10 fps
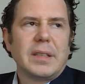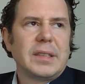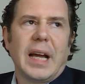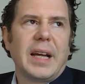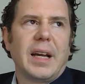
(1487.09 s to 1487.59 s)

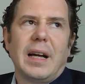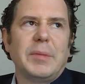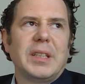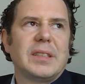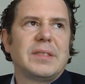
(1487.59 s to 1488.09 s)
yeah. I
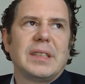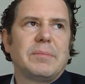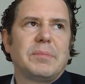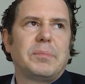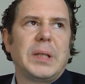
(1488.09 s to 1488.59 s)
mean,
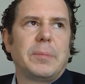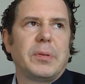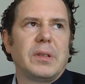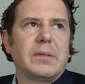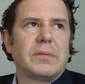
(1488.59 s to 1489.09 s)

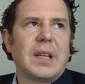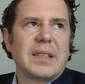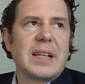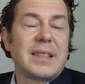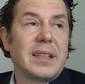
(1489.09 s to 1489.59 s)
people,
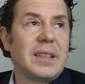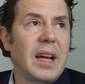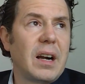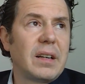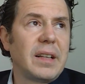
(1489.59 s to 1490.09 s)
as I said,
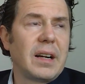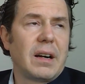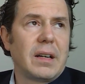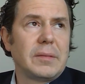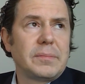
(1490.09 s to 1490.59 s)
there
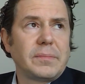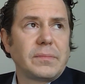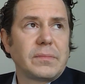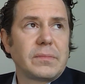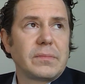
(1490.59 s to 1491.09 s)
are
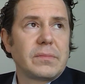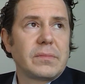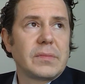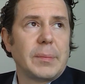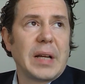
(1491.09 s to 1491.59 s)

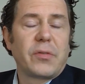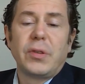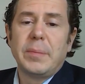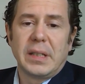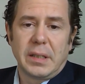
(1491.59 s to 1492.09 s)
about
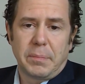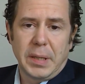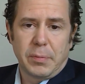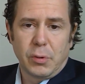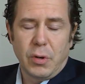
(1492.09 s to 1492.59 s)
3 million
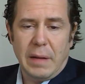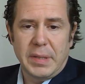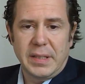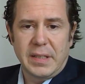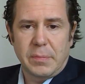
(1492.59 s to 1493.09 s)
people who have
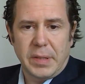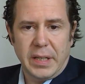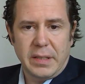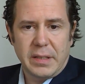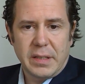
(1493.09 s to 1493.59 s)
been
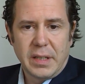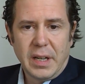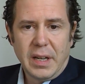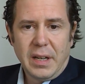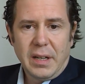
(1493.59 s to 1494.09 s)
displaced.
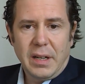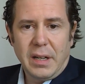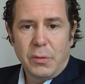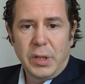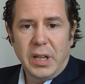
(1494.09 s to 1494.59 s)

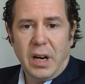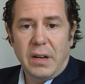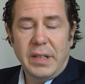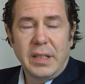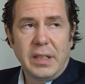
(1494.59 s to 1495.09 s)
We
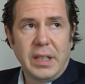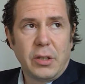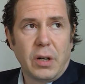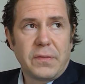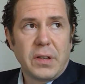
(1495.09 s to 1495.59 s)
are in
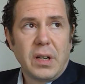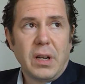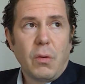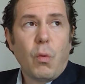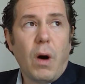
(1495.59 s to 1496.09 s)
need of
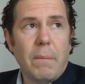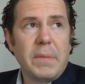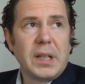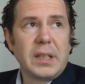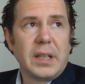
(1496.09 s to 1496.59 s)
1
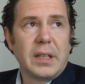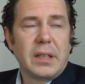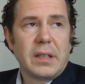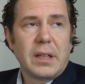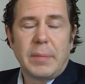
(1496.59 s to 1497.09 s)

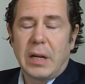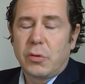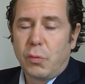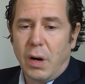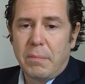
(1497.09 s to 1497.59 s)
million,
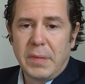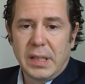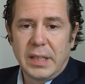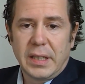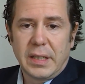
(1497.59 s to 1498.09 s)
about 1
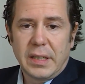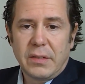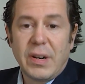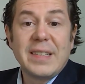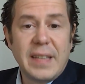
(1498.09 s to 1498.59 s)
million
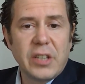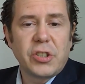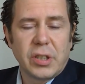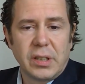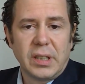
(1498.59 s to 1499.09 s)

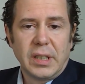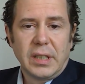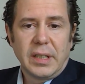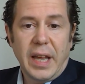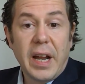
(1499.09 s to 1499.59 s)
residential
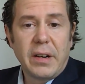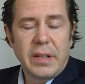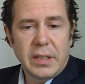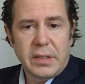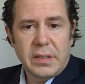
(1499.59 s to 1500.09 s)
areas